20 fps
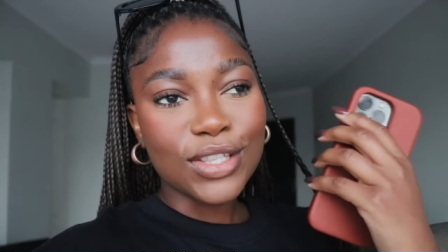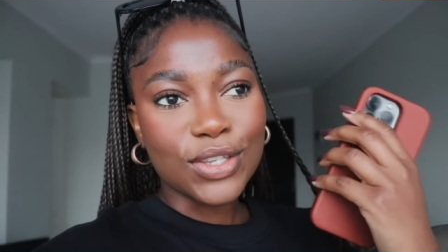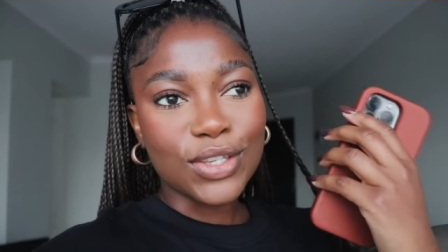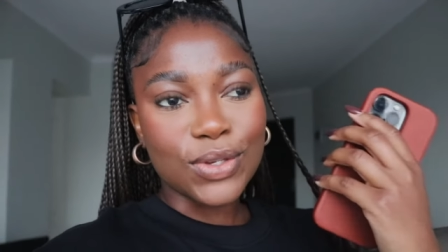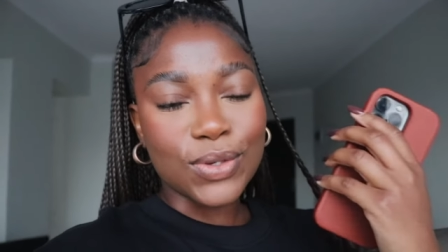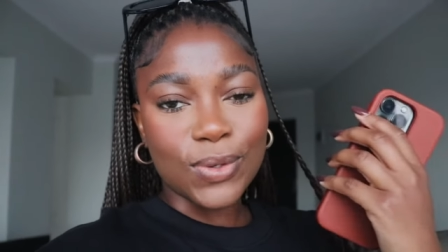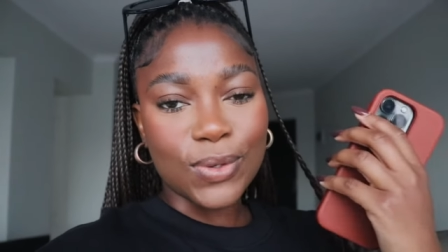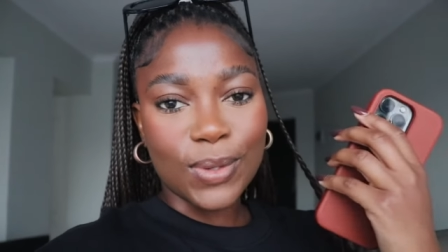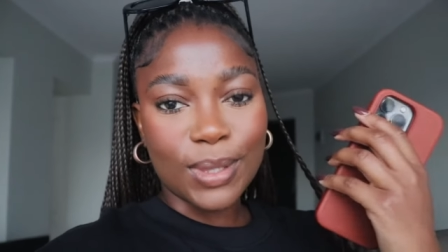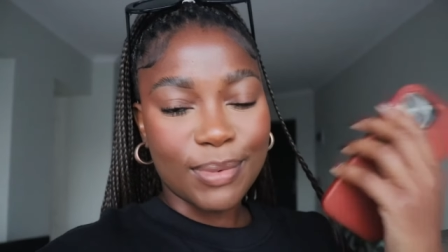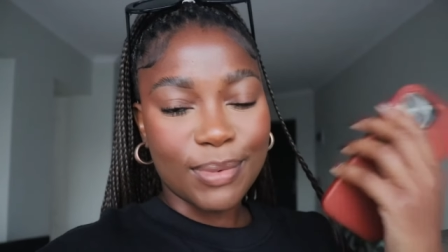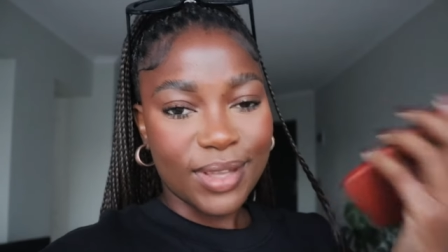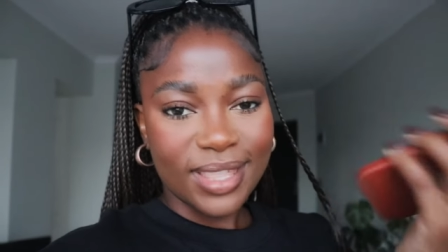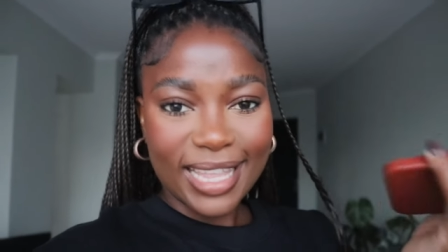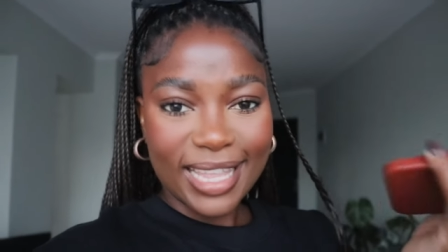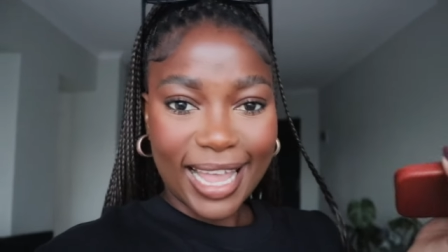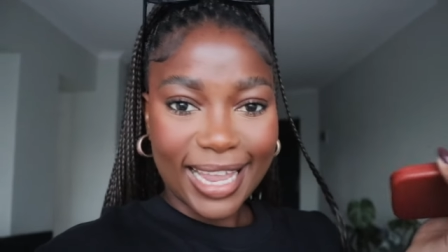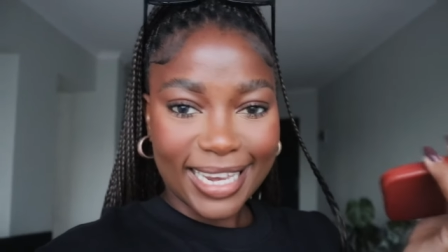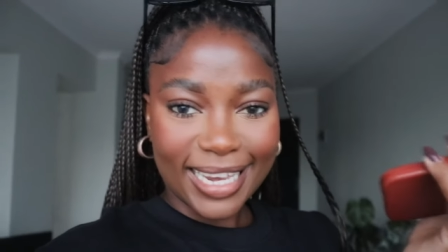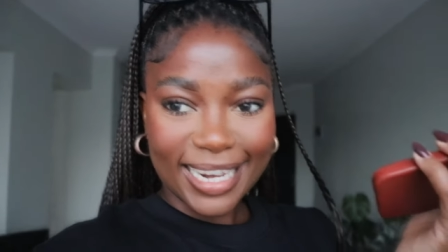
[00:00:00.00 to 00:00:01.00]
to the
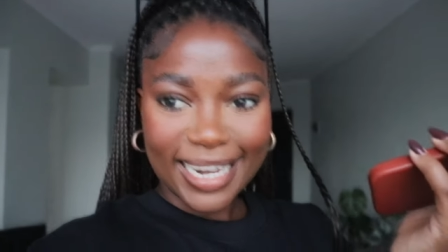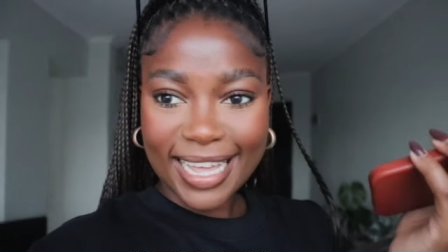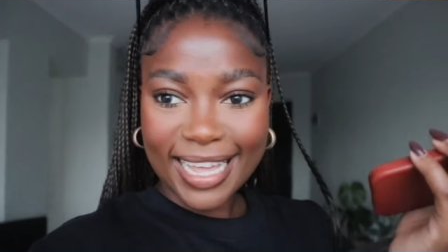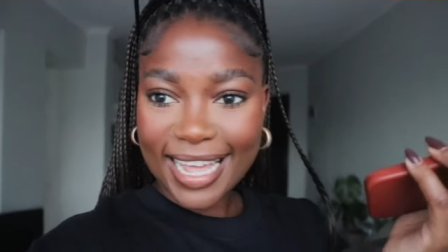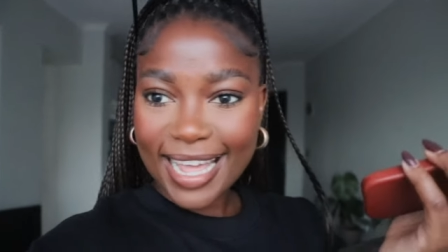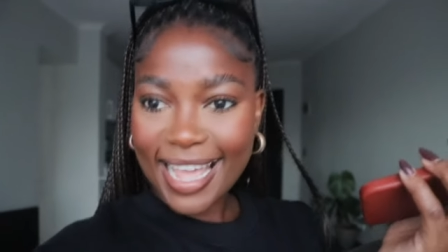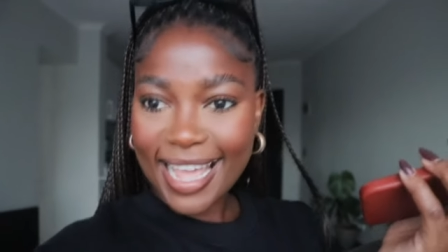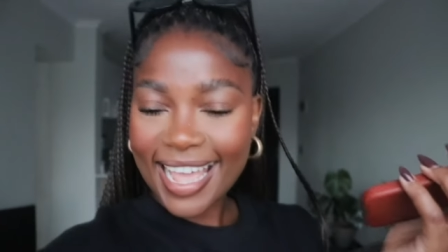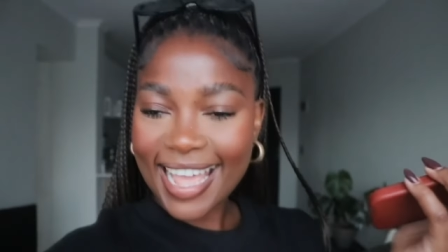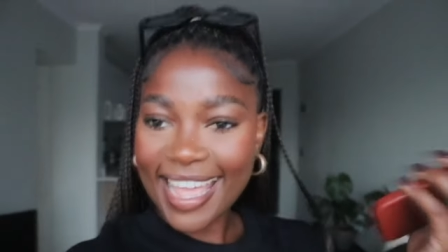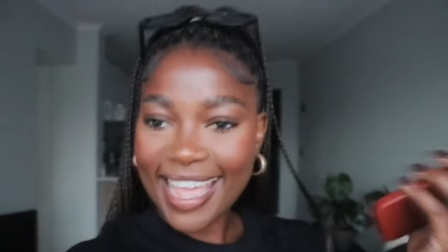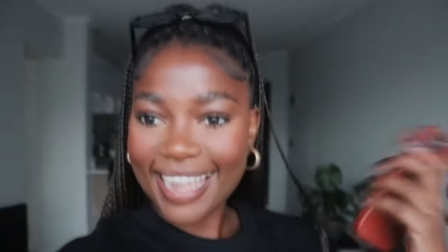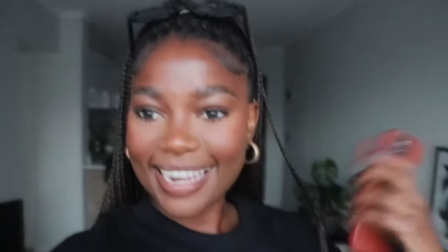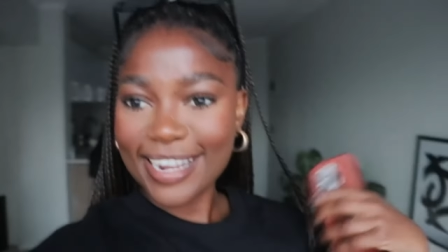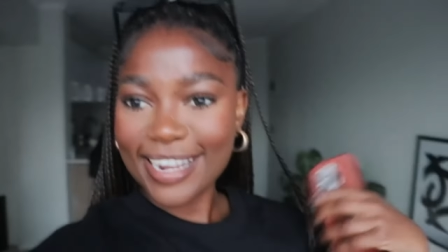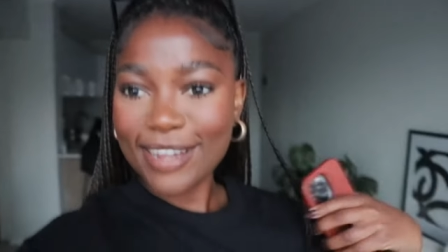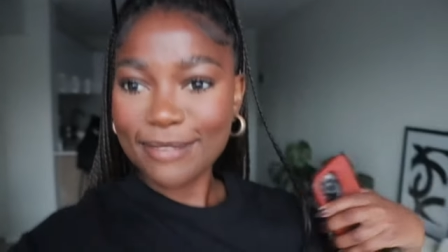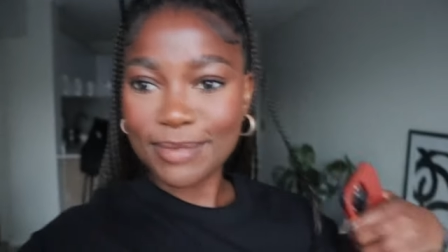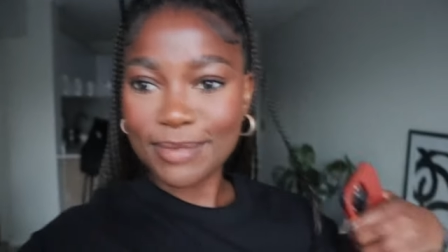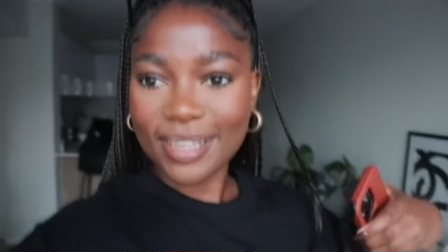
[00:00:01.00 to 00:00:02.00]
birthday dinner
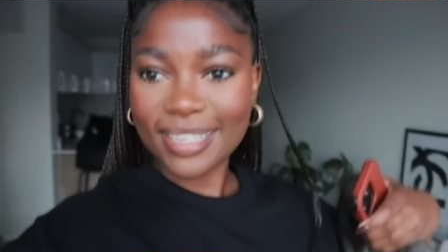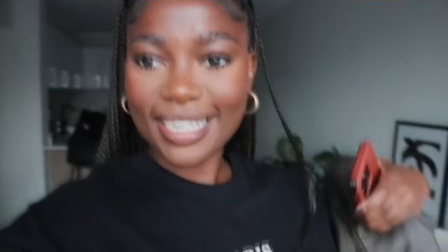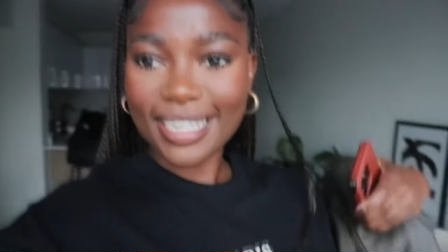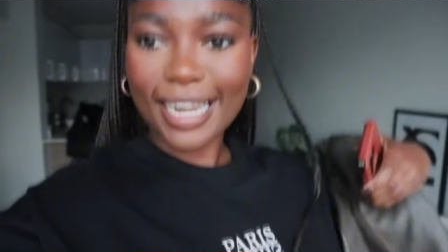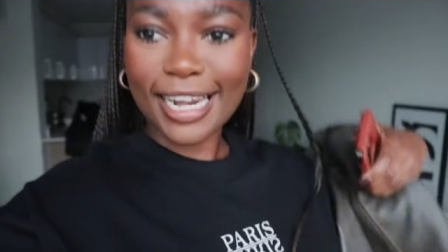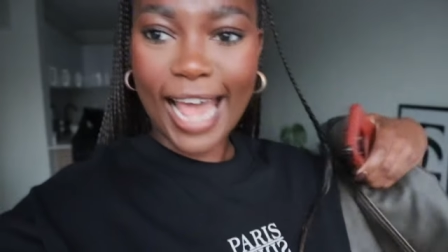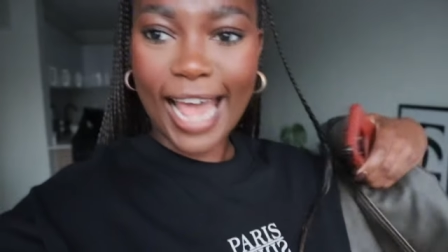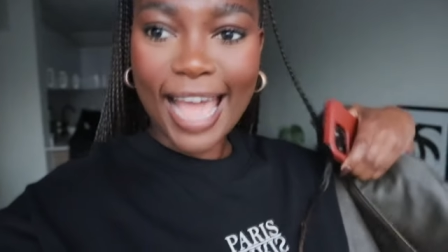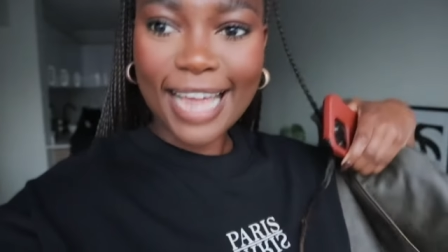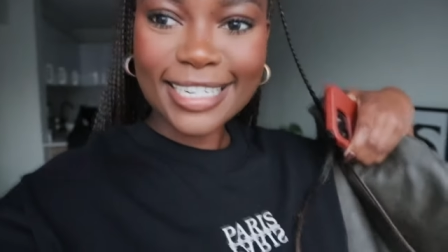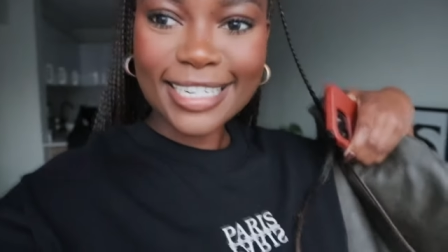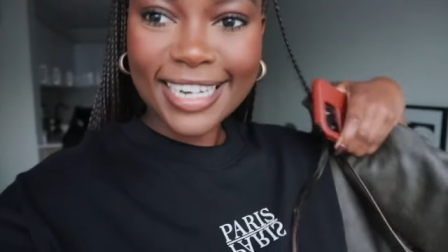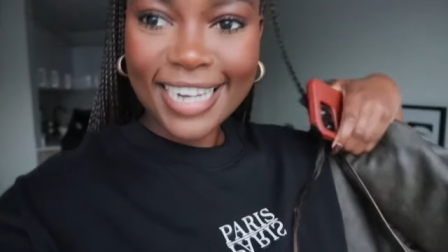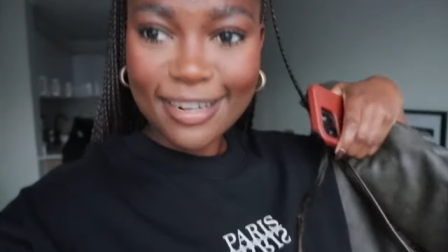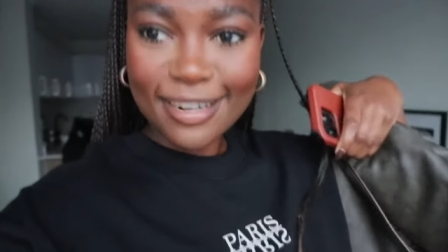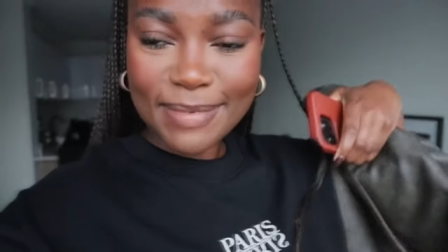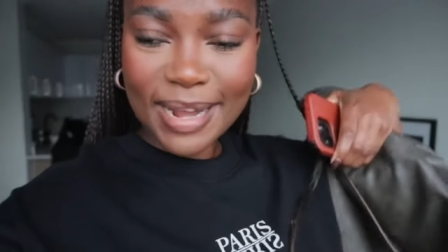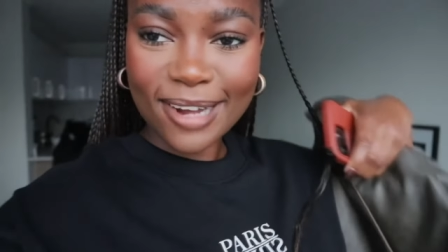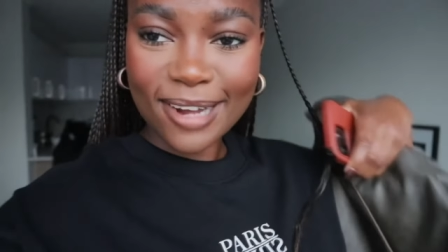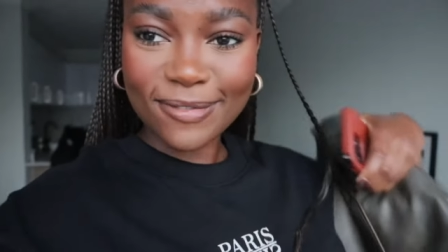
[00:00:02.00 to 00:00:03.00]
and yeah I'm so excited I actually
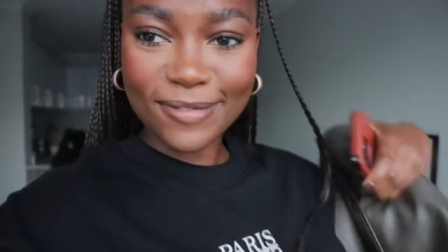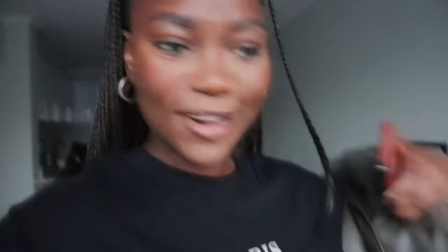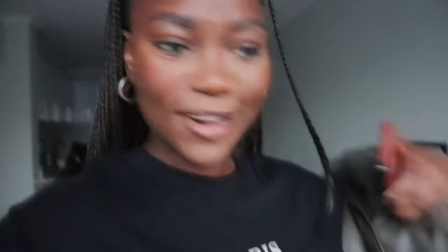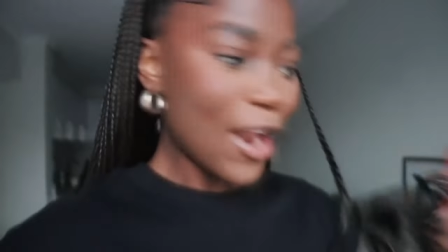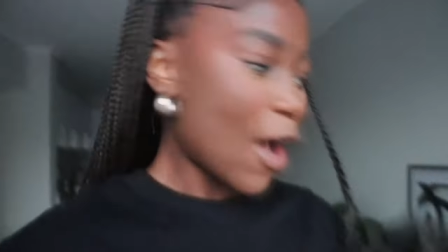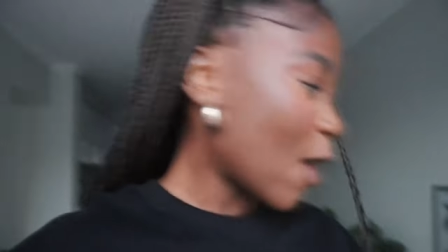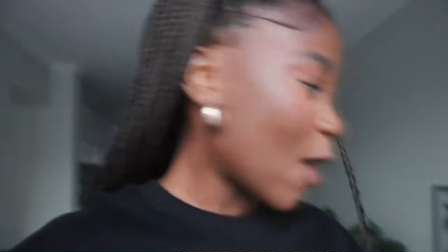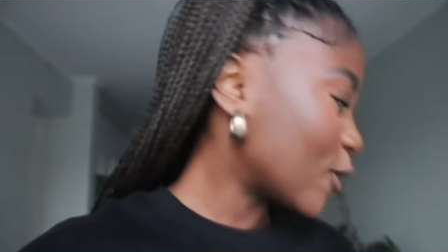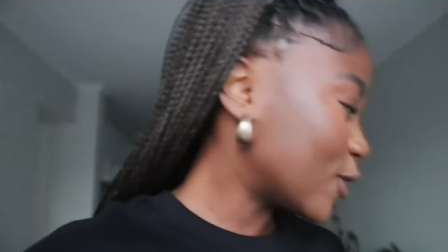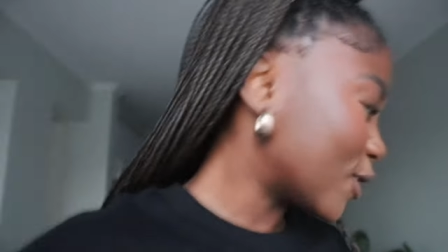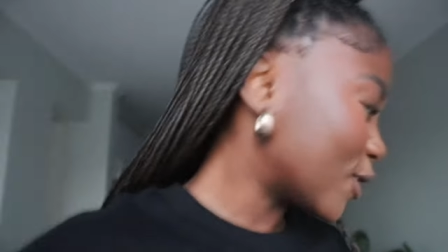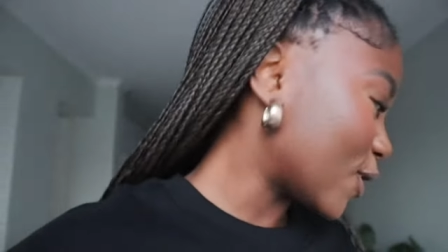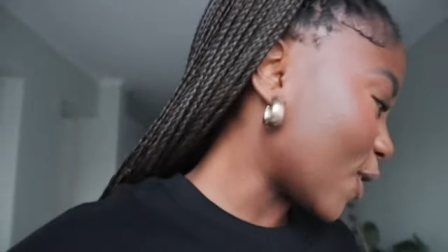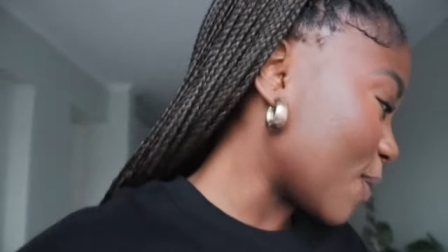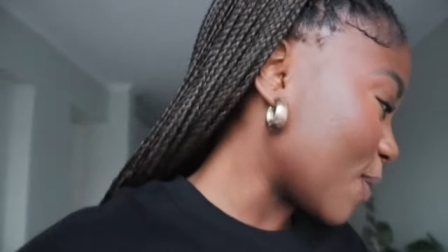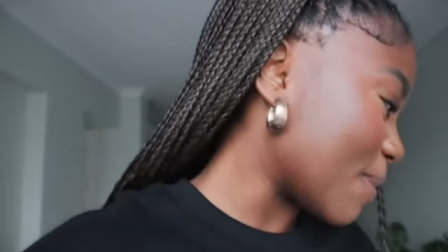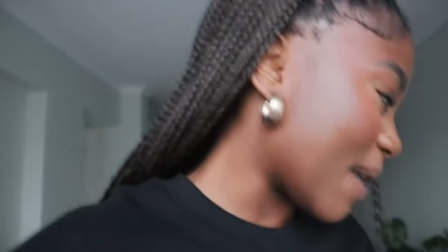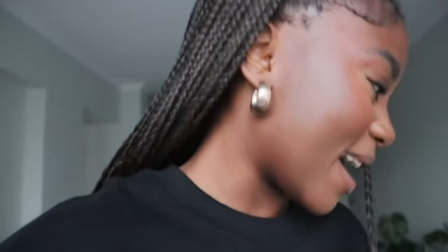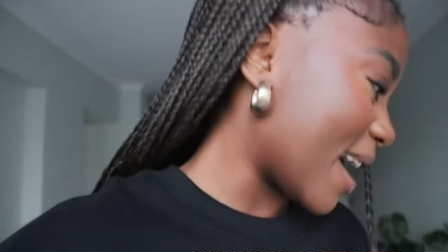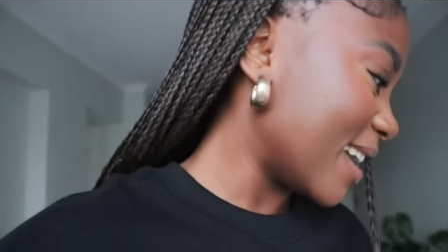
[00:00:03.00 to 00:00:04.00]
like my outfit
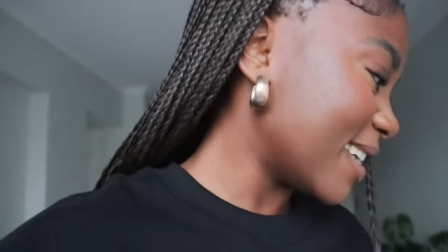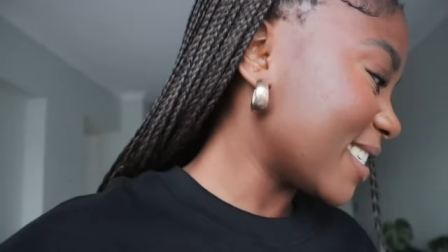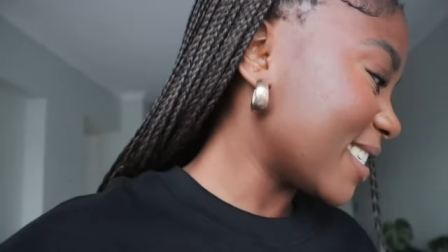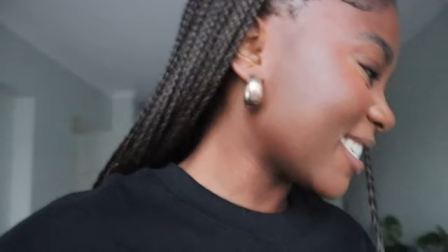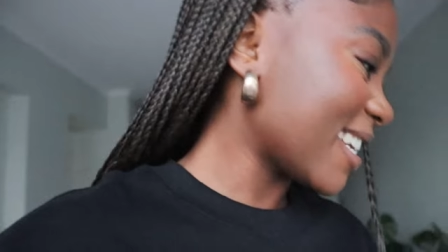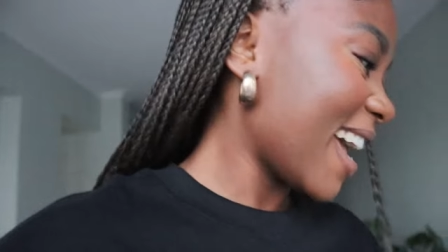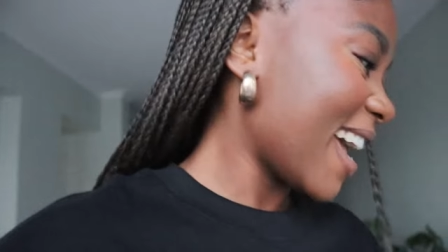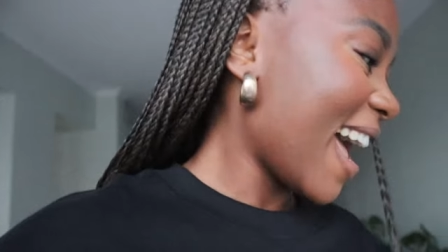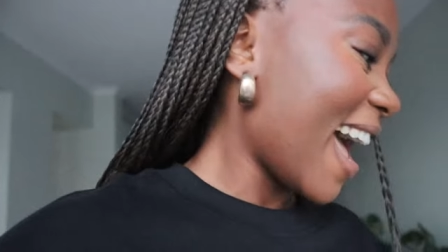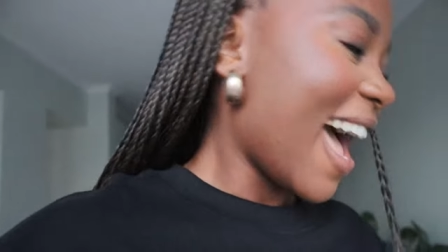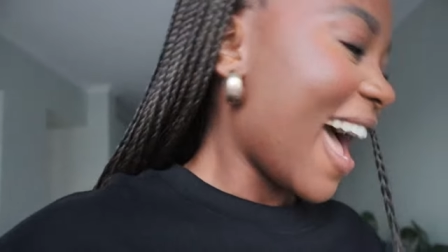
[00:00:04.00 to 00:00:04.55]
so much